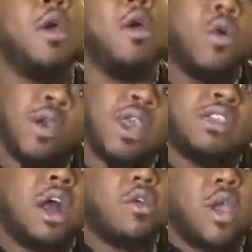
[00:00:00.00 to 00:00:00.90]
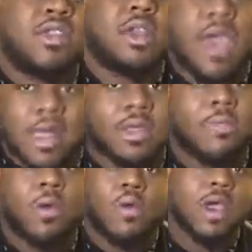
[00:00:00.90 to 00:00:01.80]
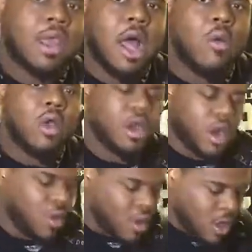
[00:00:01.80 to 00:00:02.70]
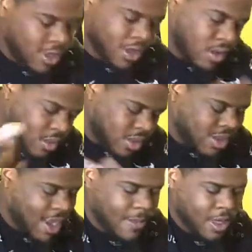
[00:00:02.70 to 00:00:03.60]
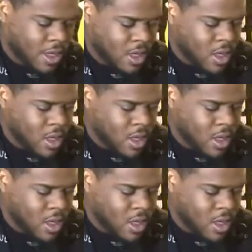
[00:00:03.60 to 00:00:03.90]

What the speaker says: or get y'all question answer per what y'all want to know. So chime in.